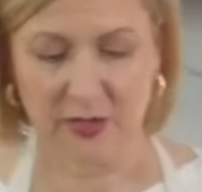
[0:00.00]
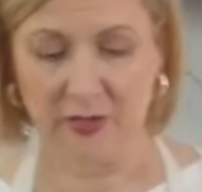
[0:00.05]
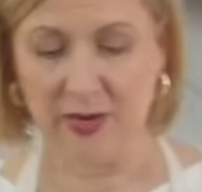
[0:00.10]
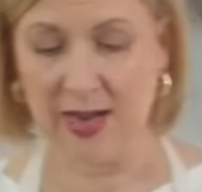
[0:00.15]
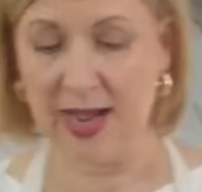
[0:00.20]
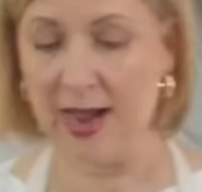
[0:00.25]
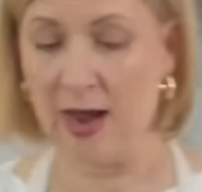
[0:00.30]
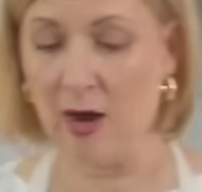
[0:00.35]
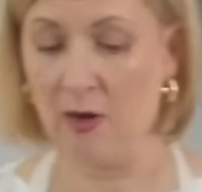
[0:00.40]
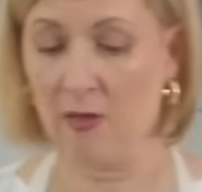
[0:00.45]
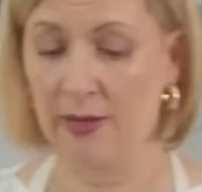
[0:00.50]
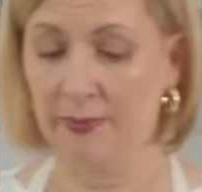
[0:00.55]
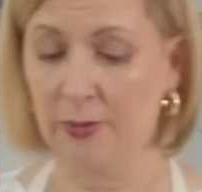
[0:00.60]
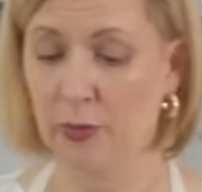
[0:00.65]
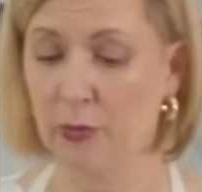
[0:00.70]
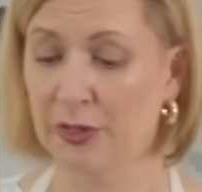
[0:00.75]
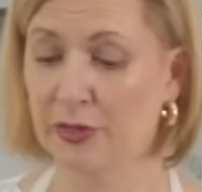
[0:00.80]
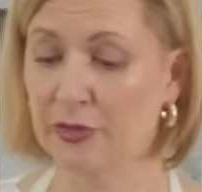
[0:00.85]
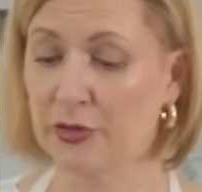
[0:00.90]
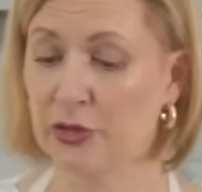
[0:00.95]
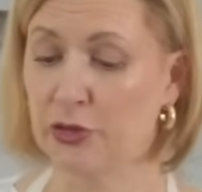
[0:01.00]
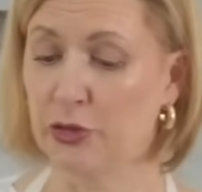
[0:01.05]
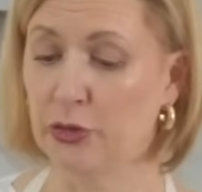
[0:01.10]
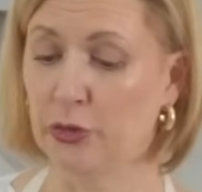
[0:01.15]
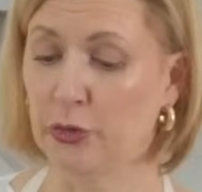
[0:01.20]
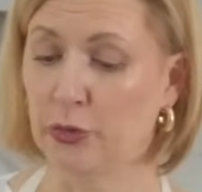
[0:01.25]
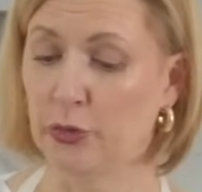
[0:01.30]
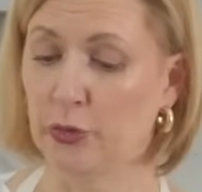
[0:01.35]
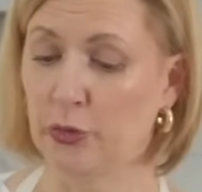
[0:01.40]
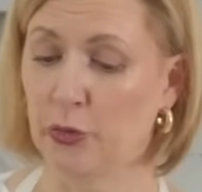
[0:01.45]
now I'm going
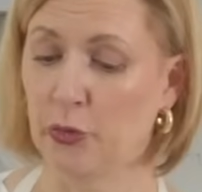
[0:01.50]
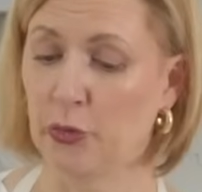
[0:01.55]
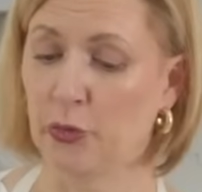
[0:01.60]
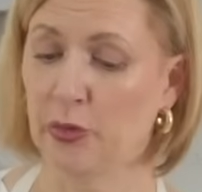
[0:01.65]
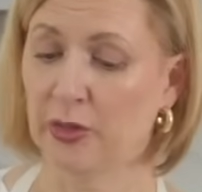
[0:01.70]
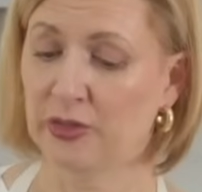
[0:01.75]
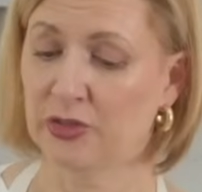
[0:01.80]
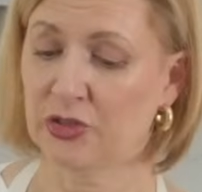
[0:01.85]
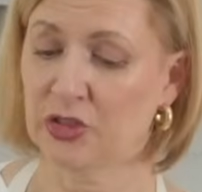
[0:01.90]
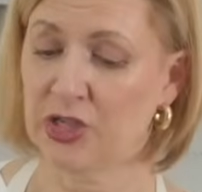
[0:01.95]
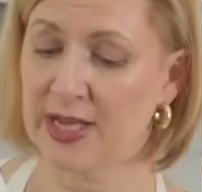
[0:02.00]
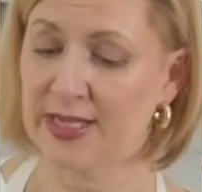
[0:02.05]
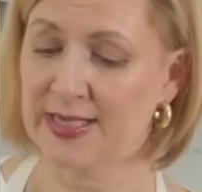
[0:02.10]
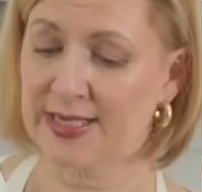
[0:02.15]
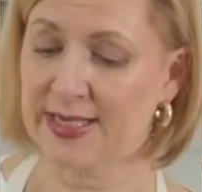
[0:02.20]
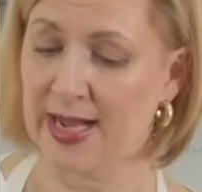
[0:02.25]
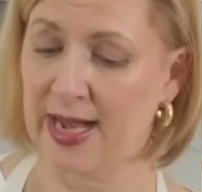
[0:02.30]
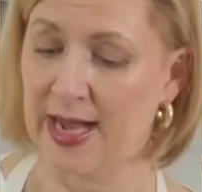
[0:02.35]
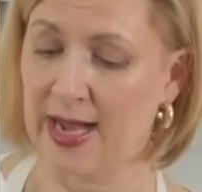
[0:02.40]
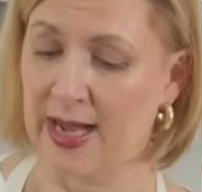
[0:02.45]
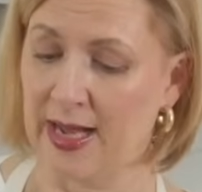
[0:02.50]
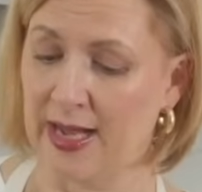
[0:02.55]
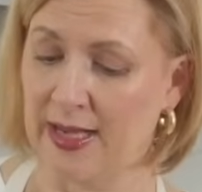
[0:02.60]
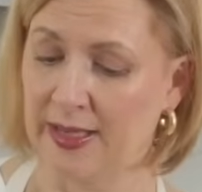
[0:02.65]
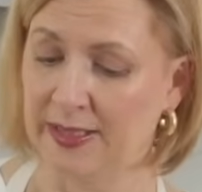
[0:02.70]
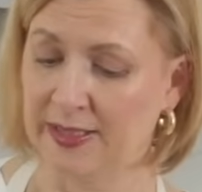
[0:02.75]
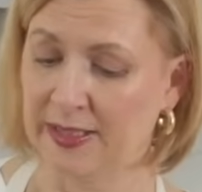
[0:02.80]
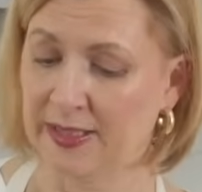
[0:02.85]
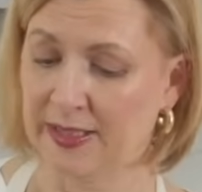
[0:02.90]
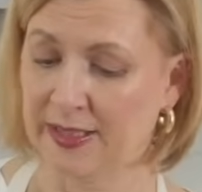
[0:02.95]
to just
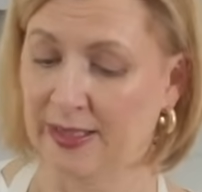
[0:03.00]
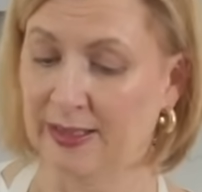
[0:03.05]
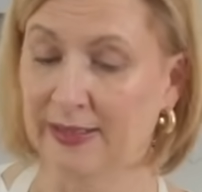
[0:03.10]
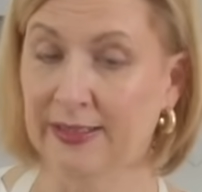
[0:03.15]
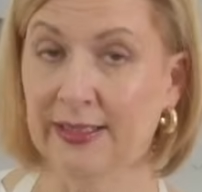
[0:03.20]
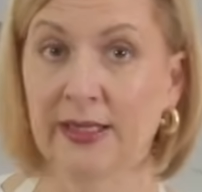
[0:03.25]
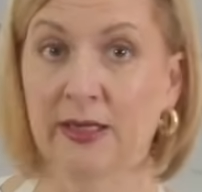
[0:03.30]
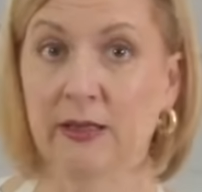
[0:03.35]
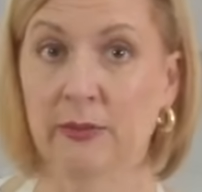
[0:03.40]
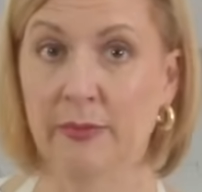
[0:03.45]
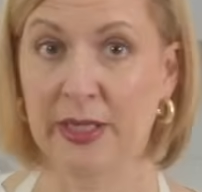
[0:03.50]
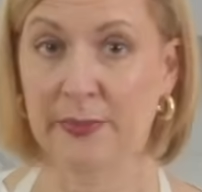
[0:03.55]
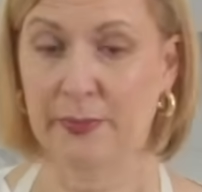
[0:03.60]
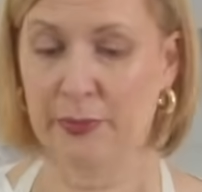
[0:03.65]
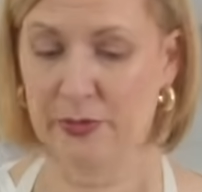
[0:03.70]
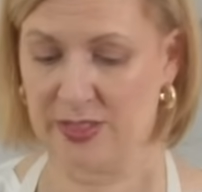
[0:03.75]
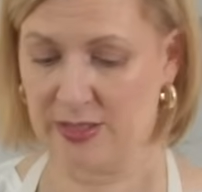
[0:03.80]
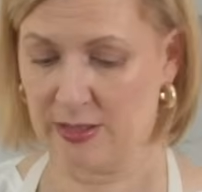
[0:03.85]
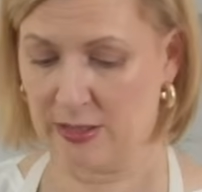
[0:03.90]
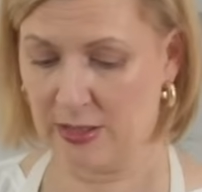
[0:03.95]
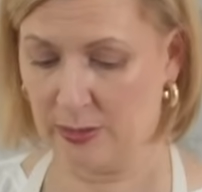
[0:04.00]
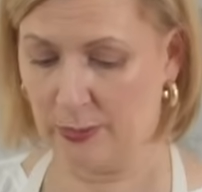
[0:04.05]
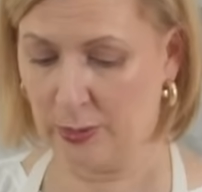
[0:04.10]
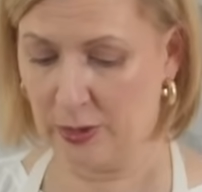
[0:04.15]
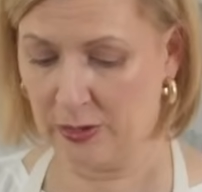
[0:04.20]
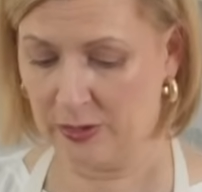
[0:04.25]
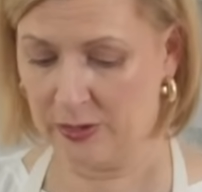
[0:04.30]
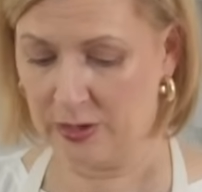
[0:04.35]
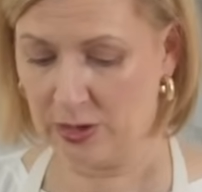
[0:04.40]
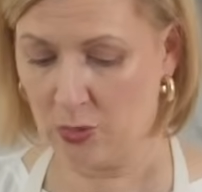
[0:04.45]
add a little maple syrup
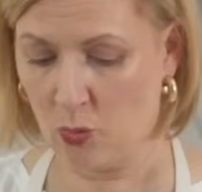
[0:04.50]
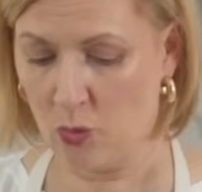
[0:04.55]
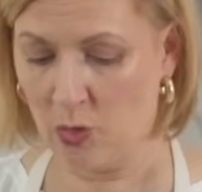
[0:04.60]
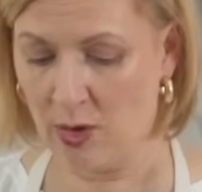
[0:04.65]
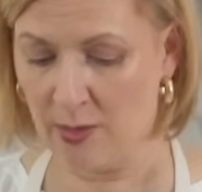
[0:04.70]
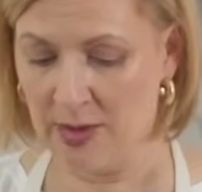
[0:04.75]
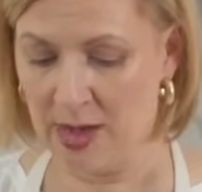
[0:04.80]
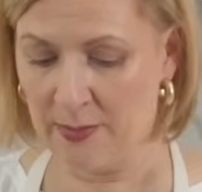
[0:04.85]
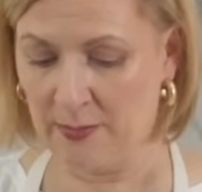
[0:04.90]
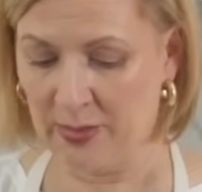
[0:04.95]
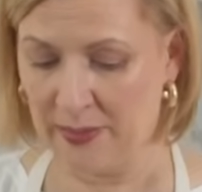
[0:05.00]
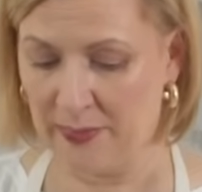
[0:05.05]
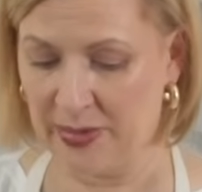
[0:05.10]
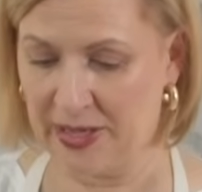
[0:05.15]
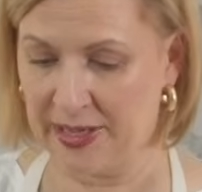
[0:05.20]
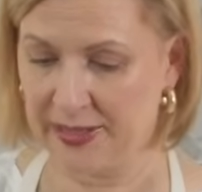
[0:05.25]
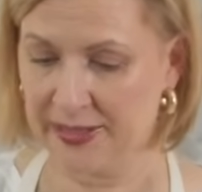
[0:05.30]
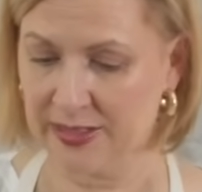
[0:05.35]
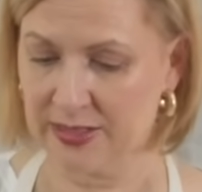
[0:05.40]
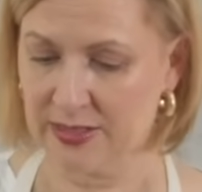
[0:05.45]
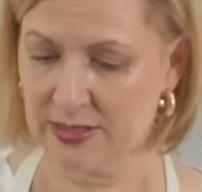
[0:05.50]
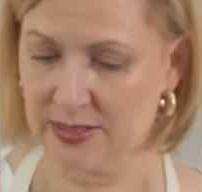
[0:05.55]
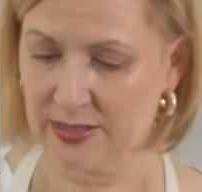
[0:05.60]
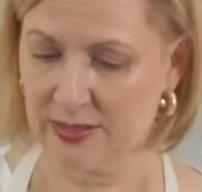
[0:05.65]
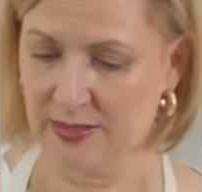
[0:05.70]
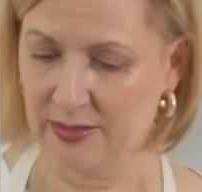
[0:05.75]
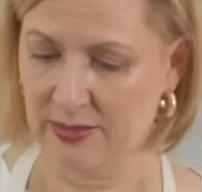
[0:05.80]
to warm up my base.